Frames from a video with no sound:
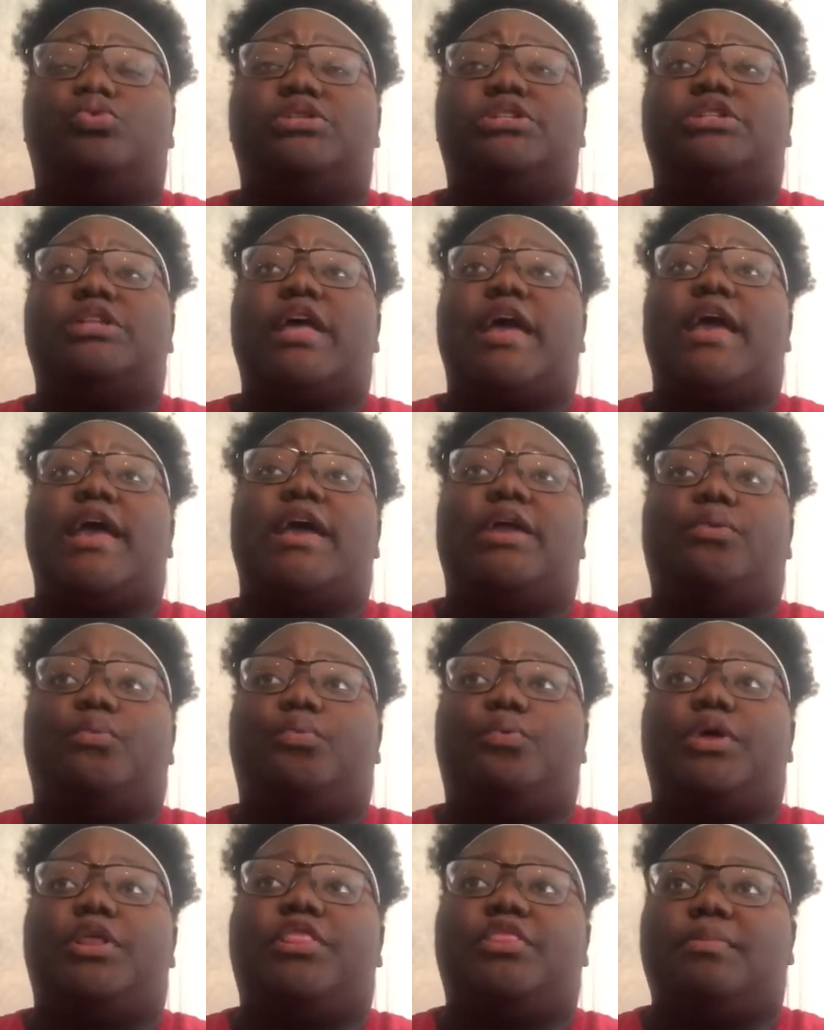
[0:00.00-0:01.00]
stayed
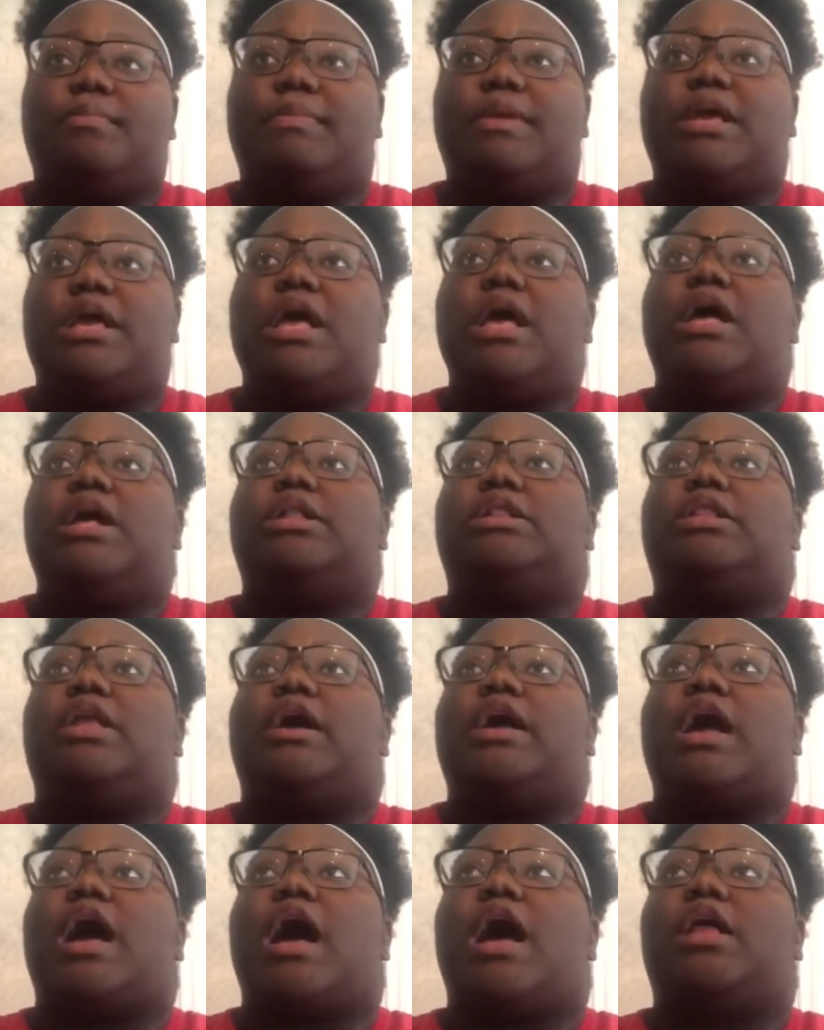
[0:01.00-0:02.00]
with me.
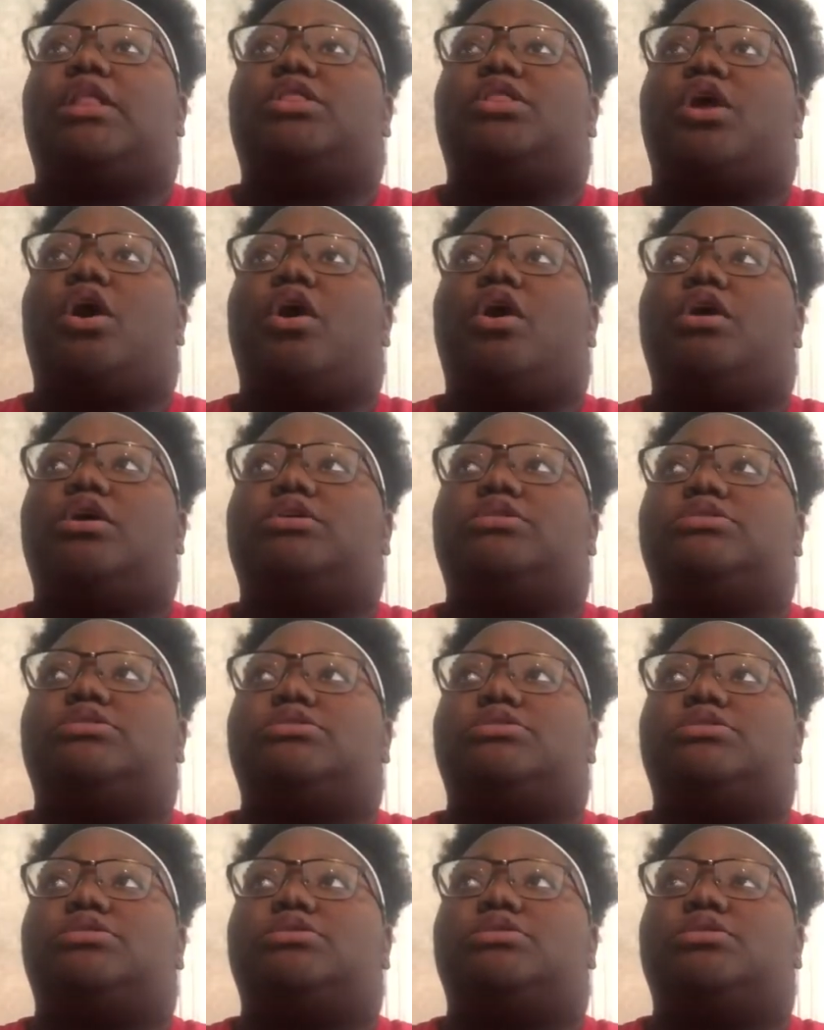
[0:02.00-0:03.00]
Like I
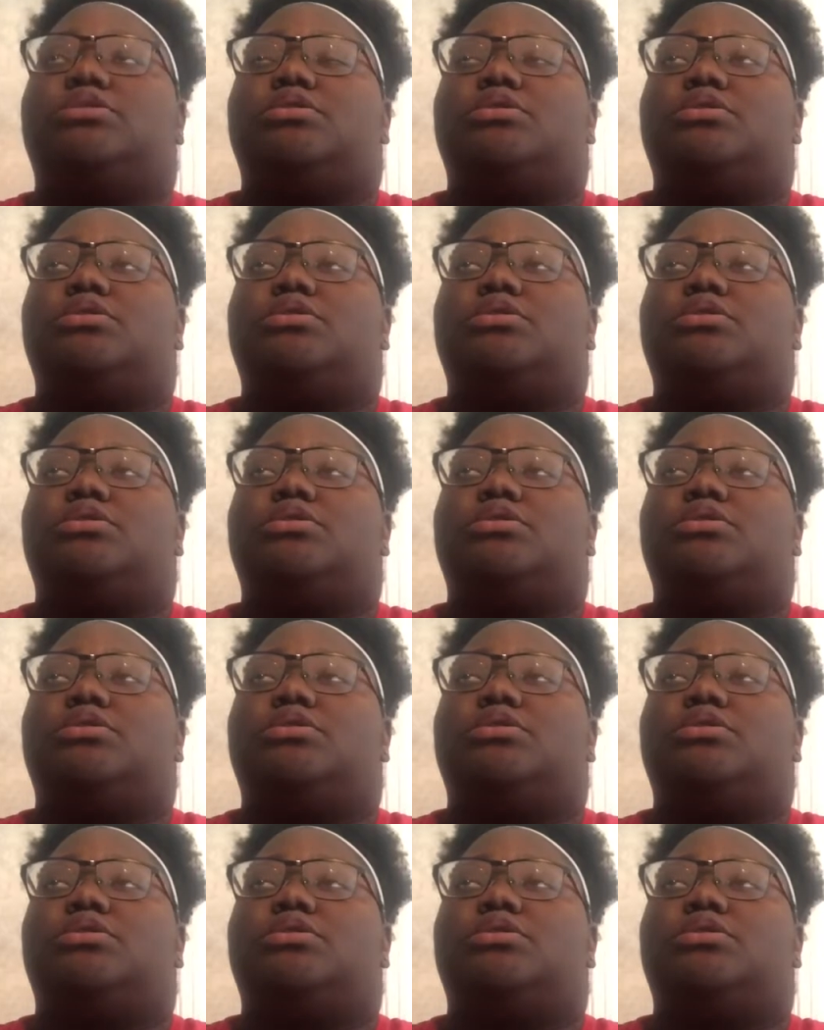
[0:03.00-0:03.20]
lost